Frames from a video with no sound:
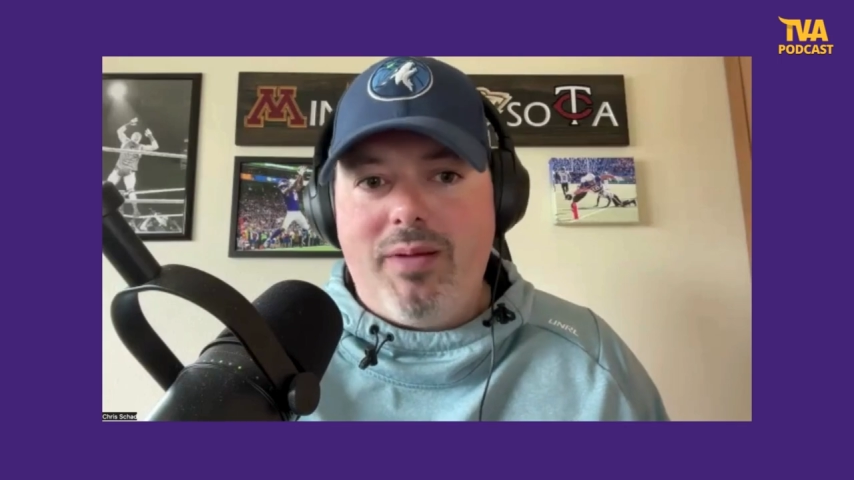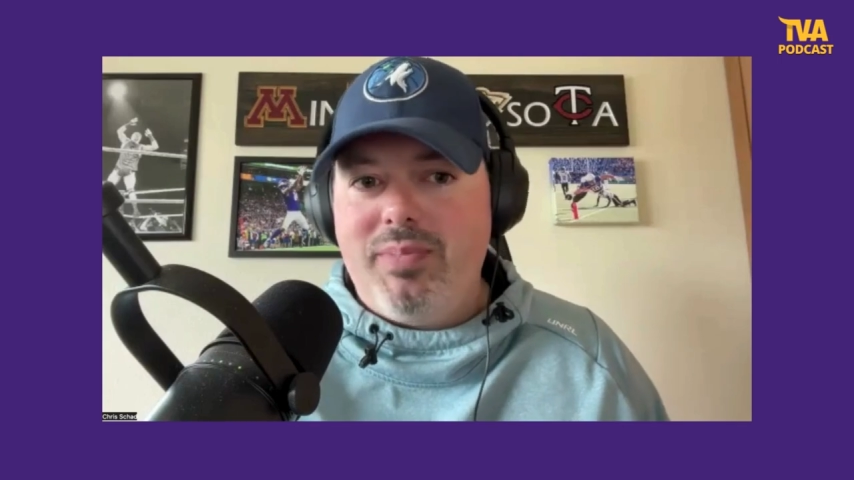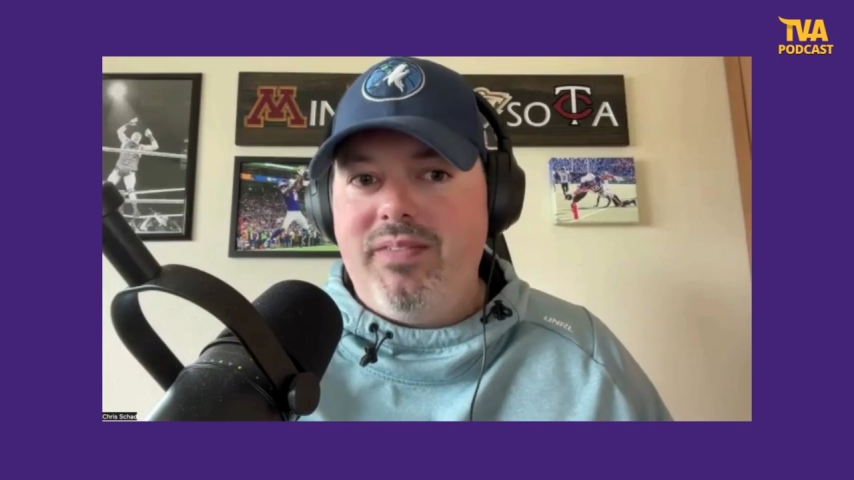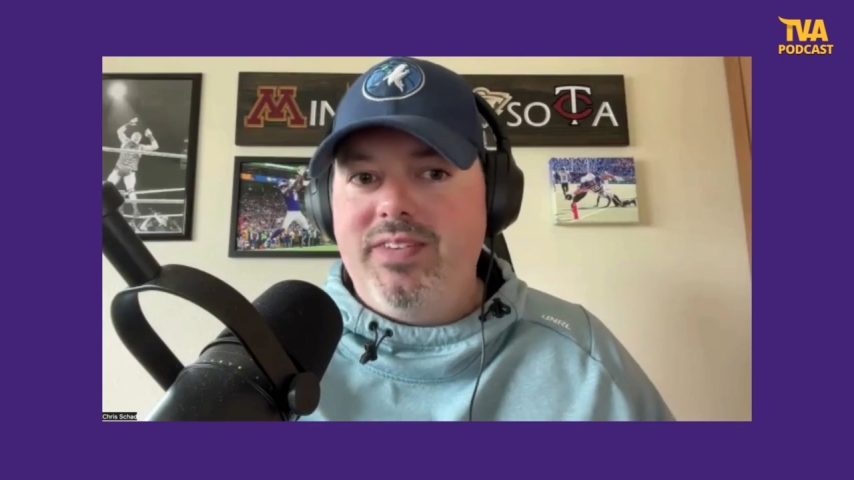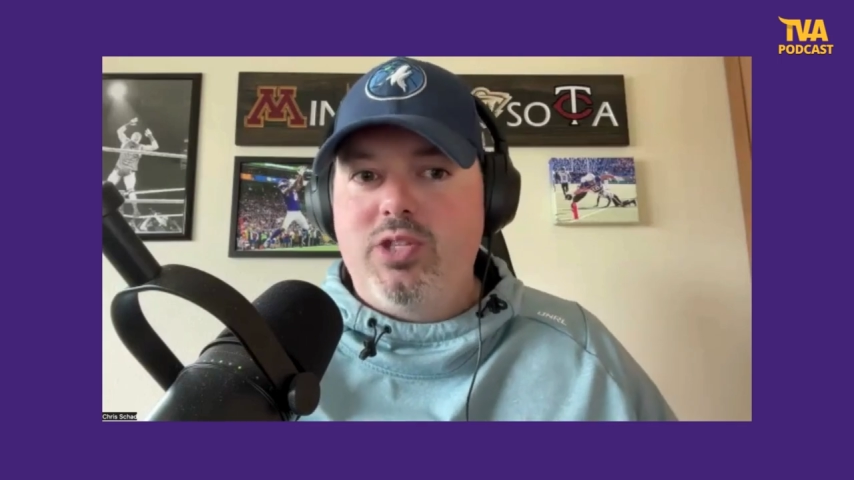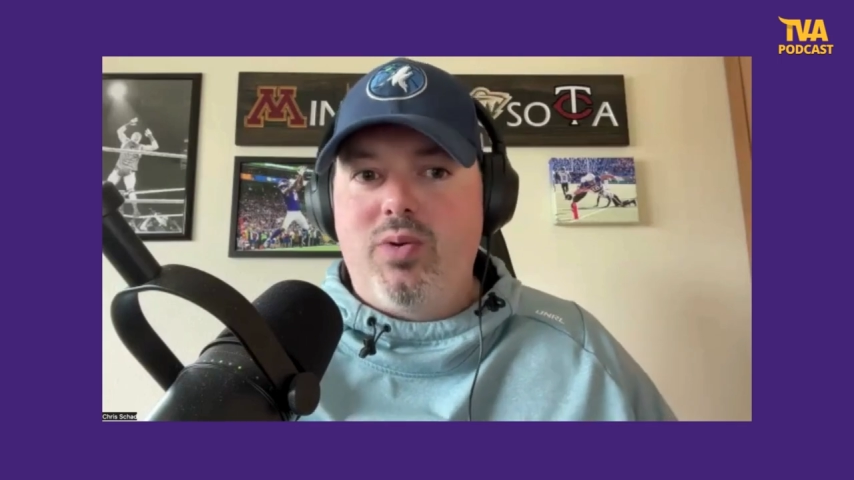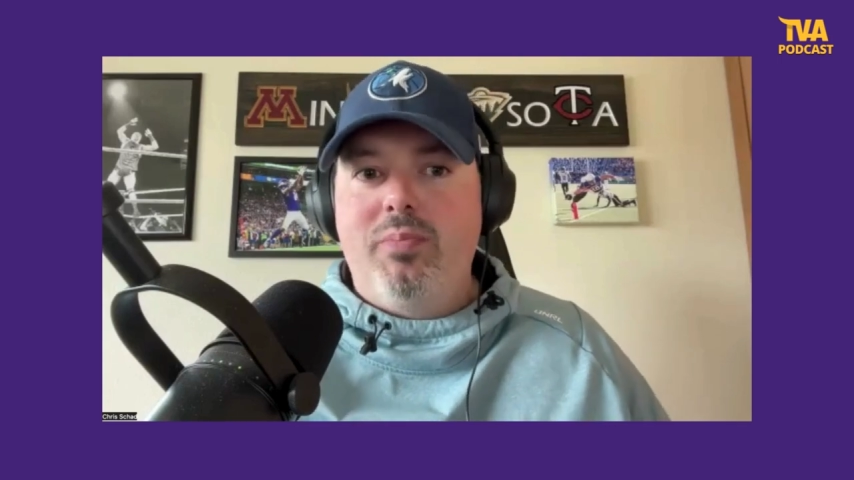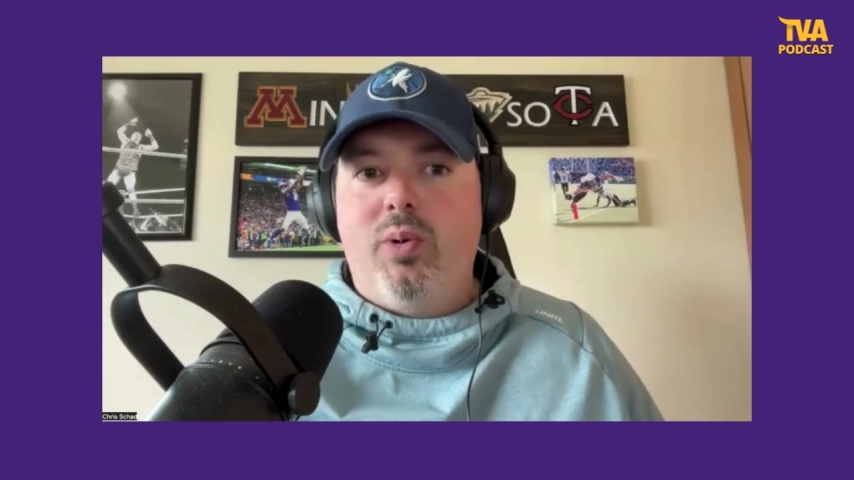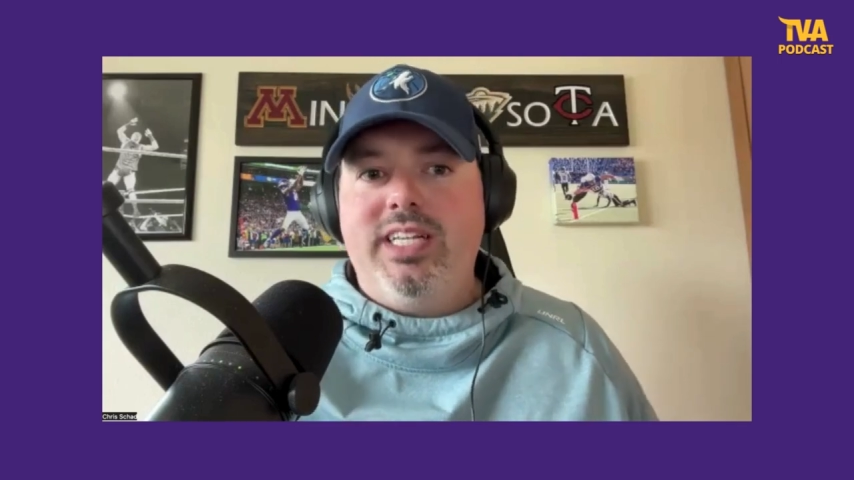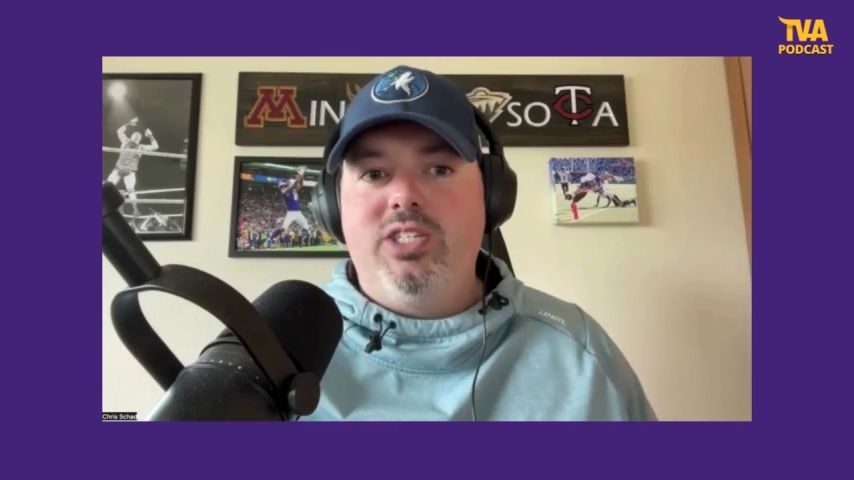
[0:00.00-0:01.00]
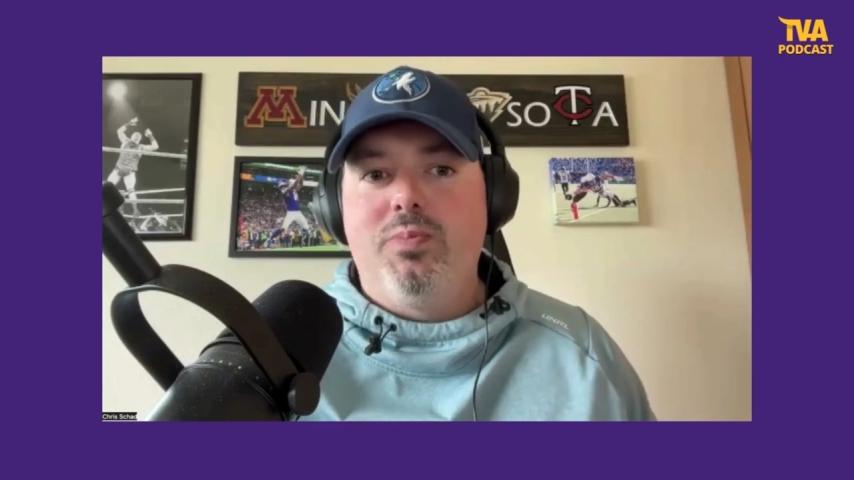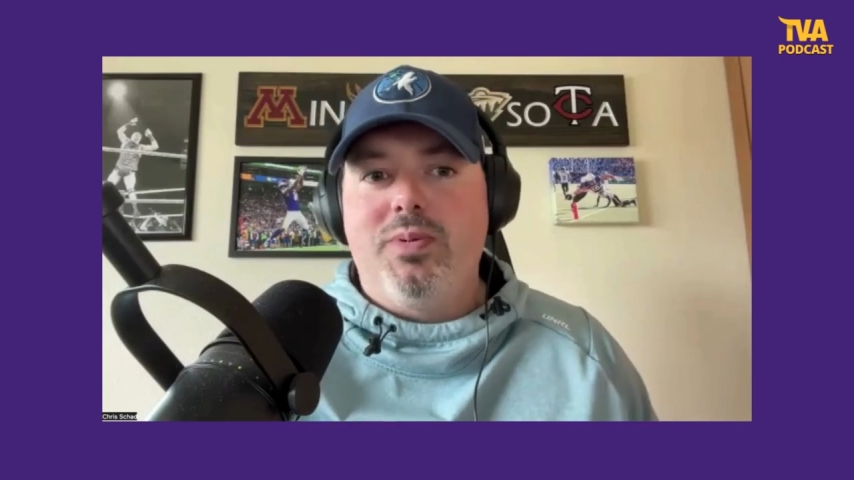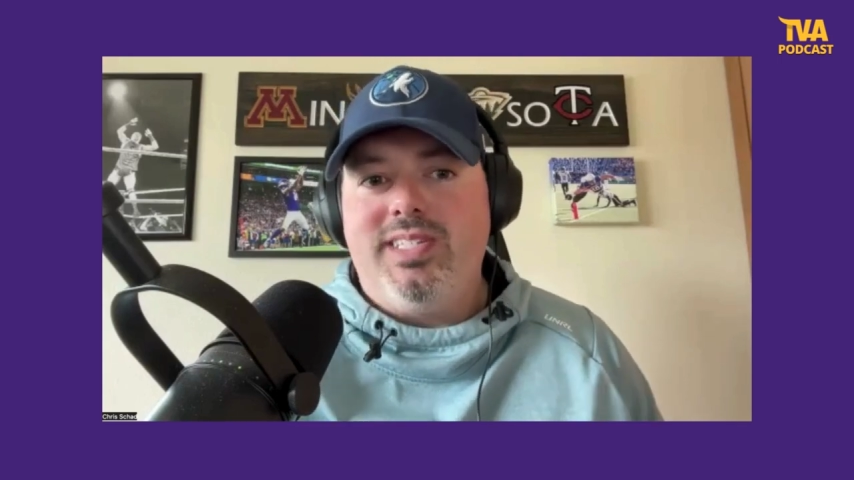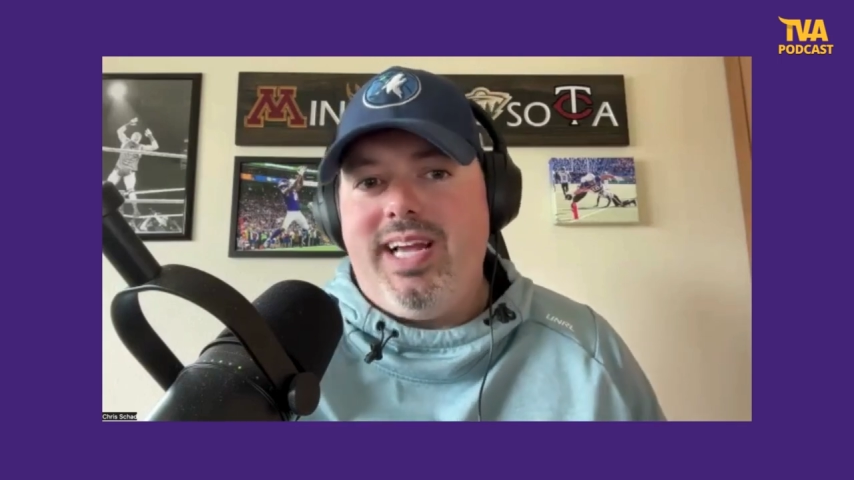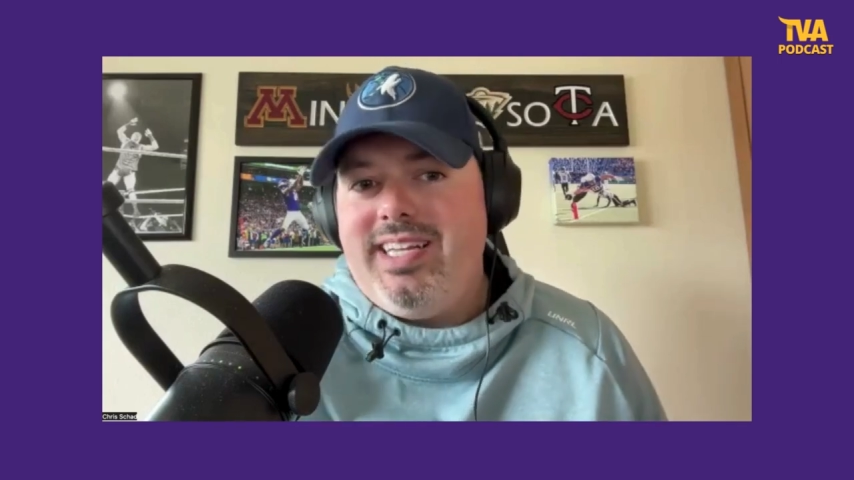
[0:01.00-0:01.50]
I believe, is
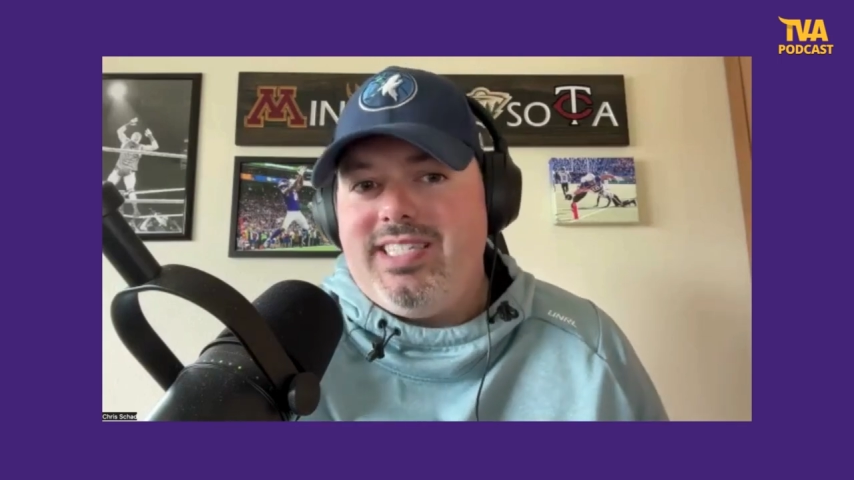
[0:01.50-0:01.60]
3.2%.